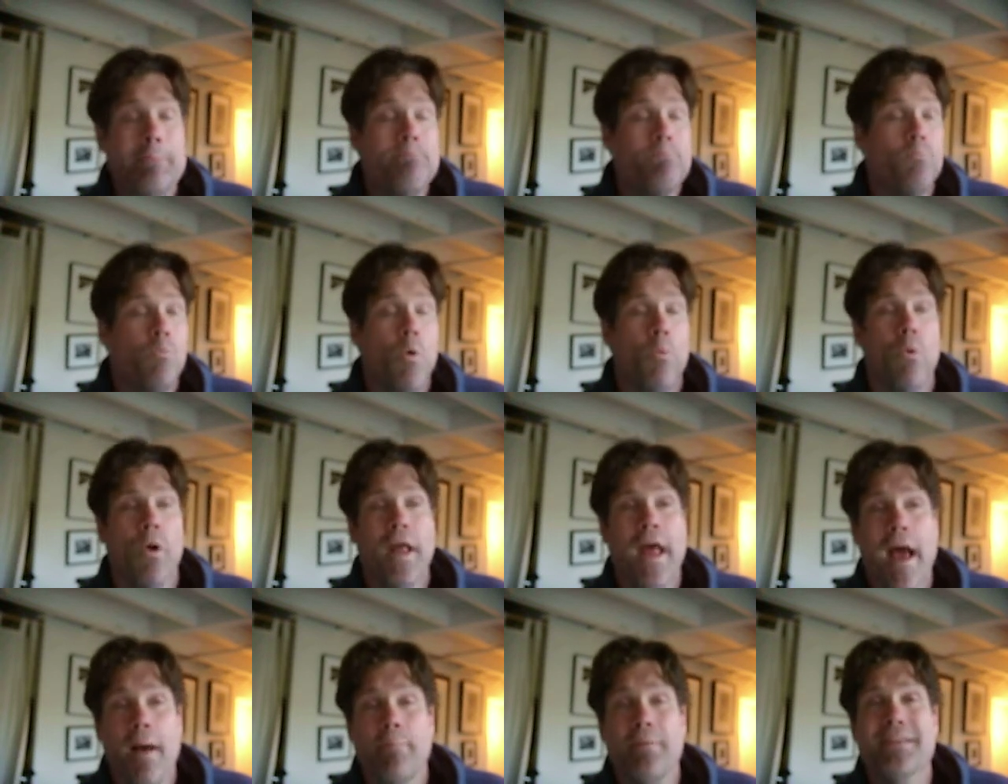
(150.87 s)
when what
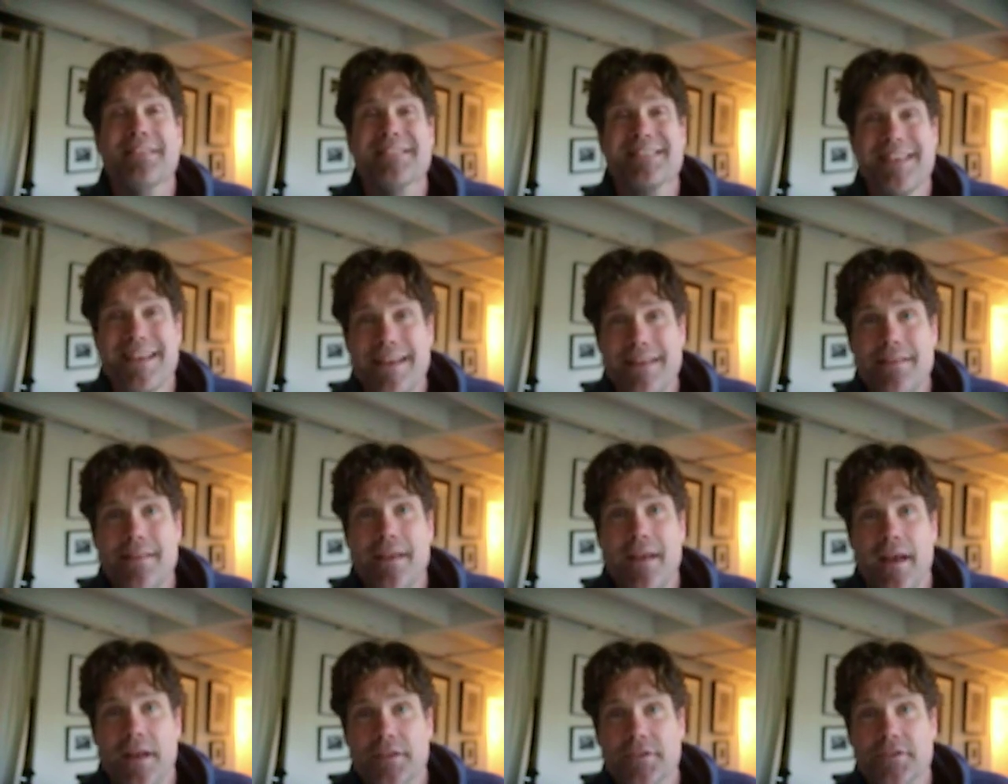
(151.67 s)
happens in
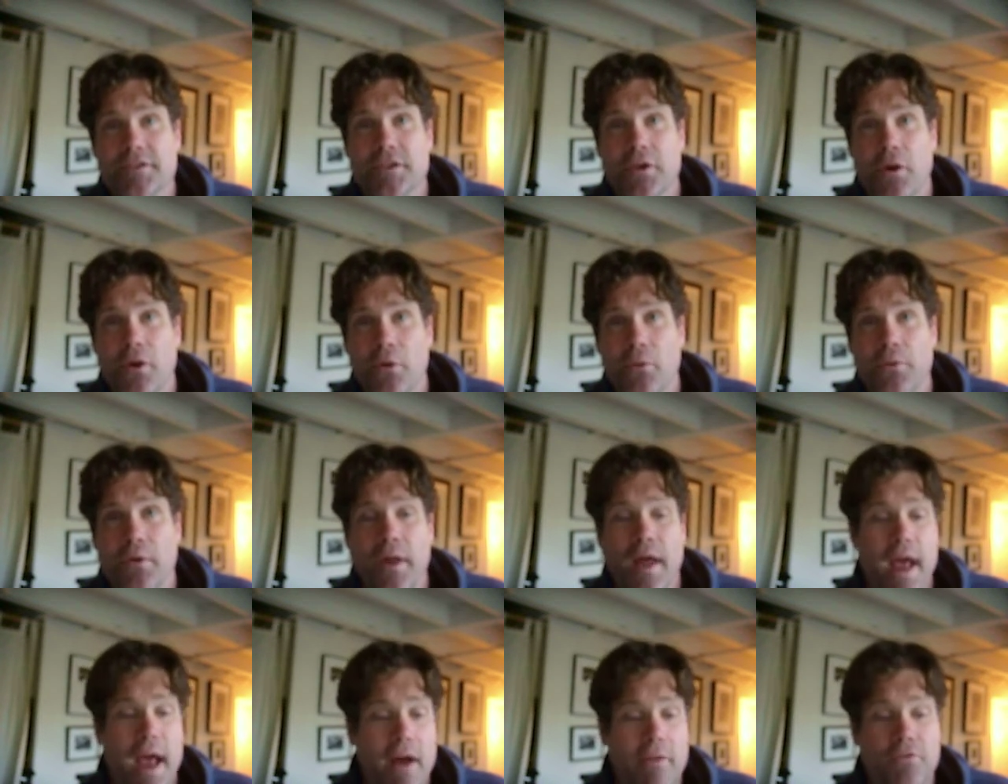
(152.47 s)
the end zone
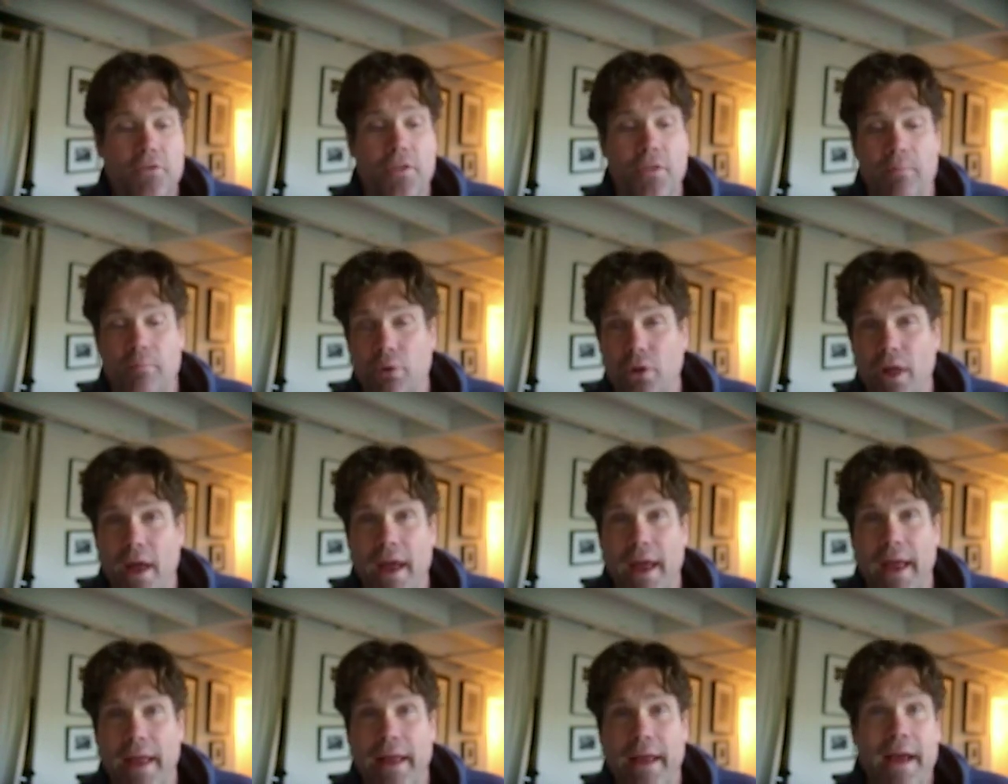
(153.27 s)
after the
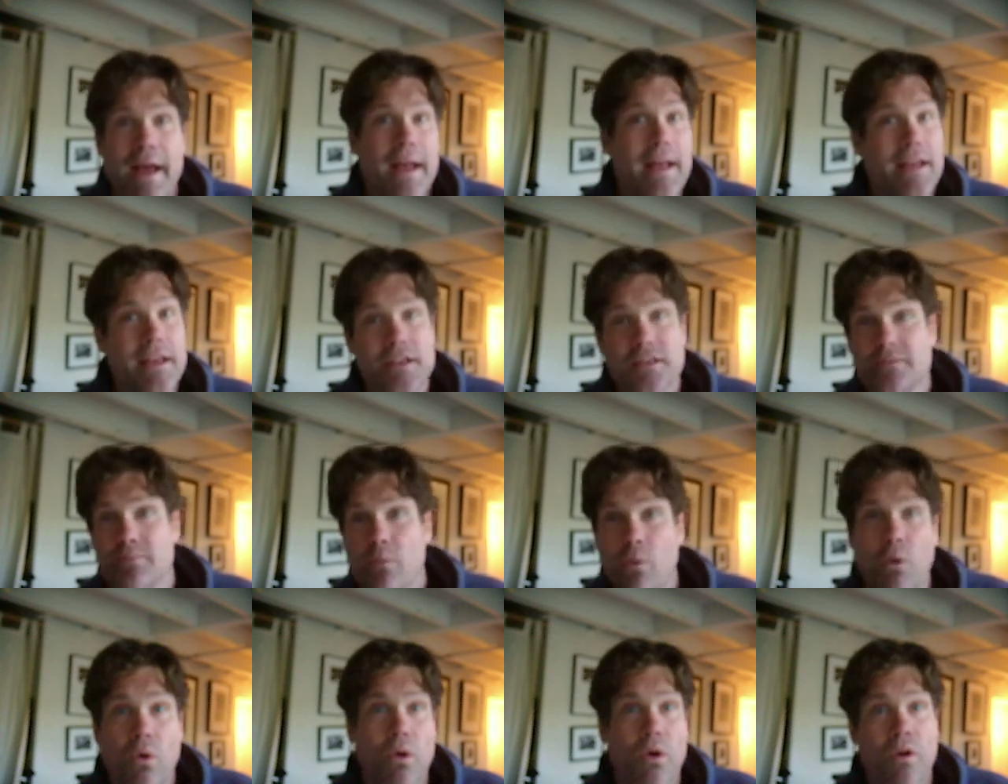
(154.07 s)
play is
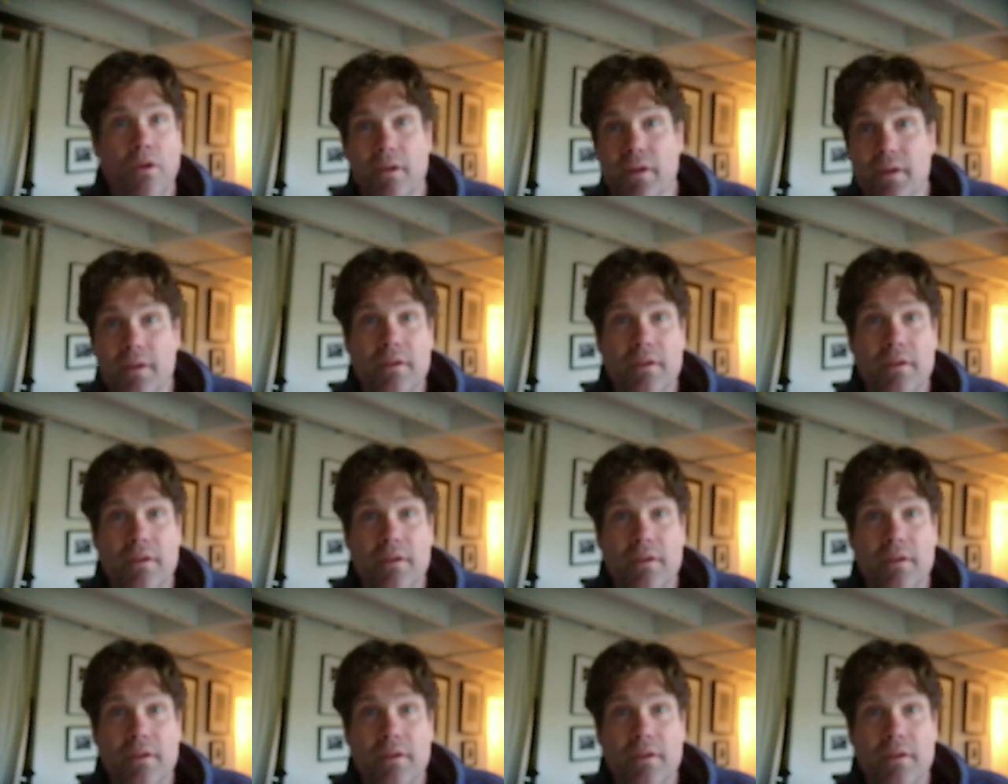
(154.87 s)
more